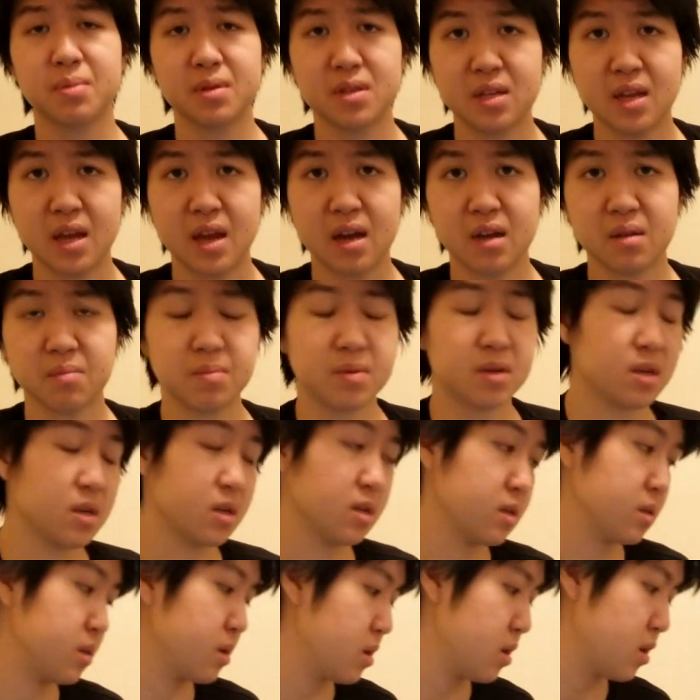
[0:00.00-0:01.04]
down
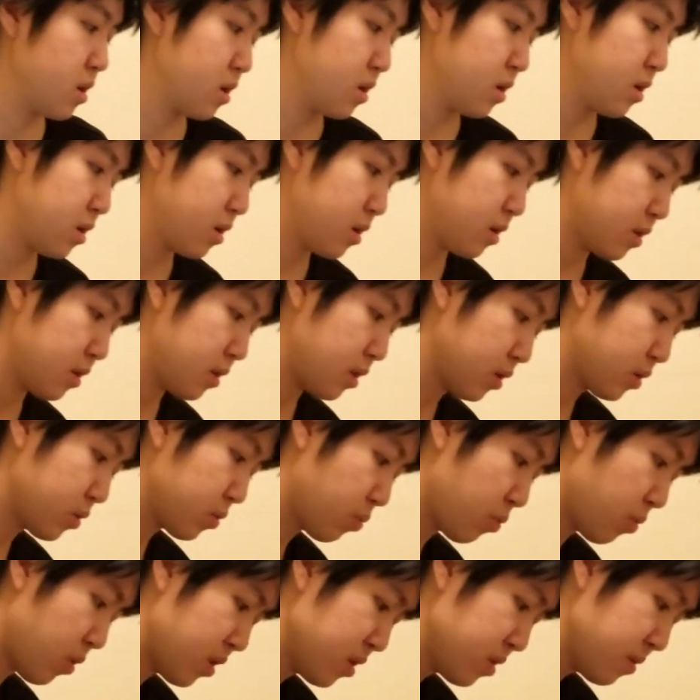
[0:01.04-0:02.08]
because
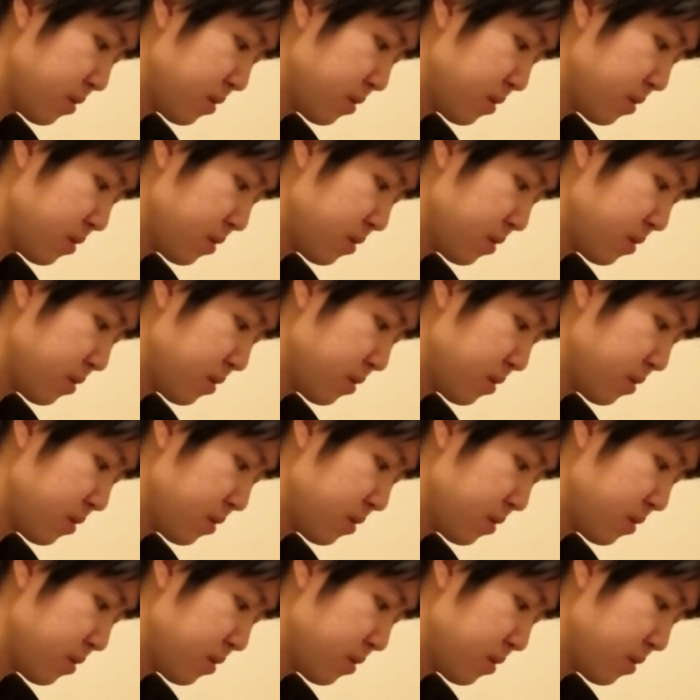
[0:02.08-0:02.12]
this one